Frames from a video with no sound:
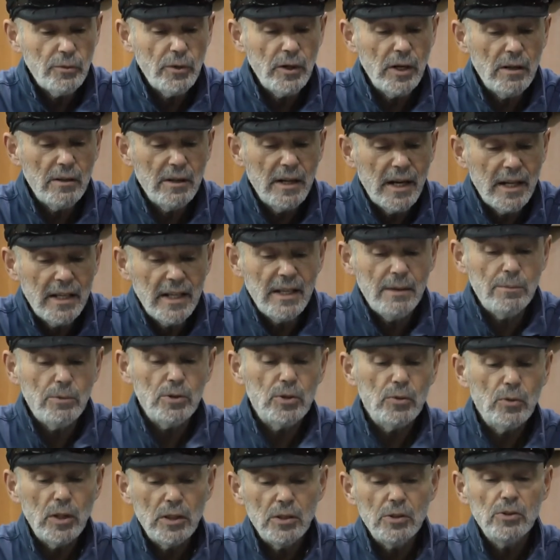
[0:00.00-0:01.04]
we are not able
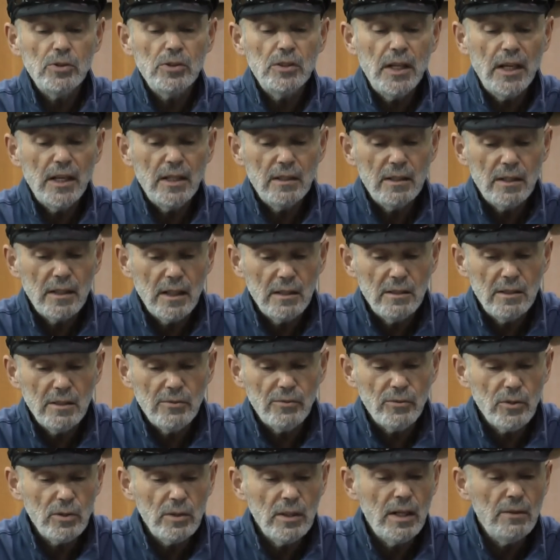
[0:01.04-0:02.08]
to understand it on
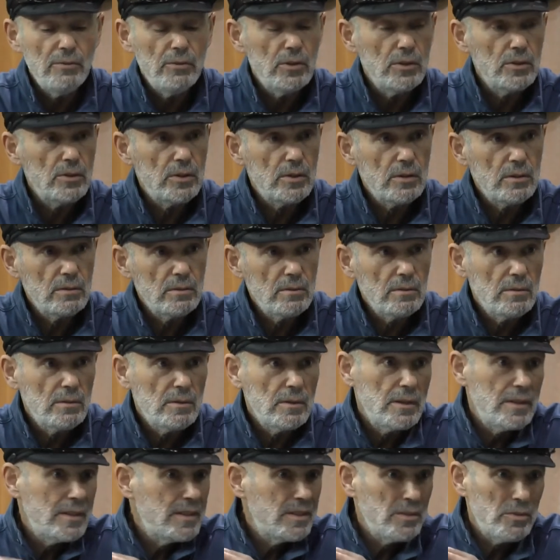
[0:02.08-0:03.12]
different levels,
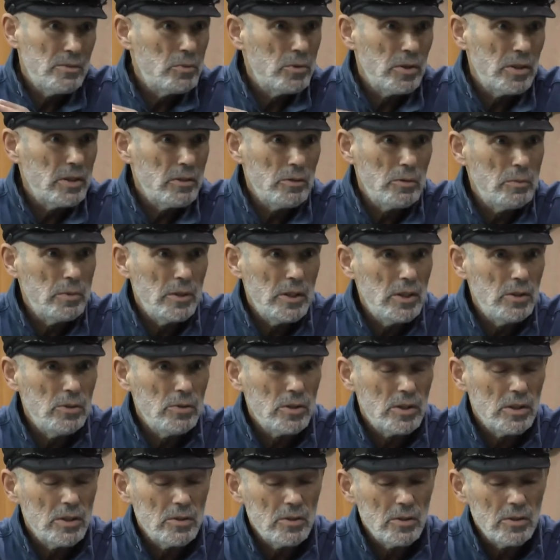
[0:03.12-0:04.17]
it really would be
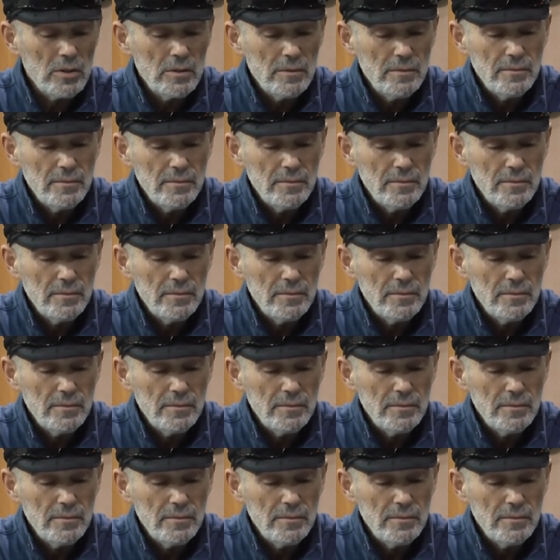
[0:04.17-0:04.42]
useless.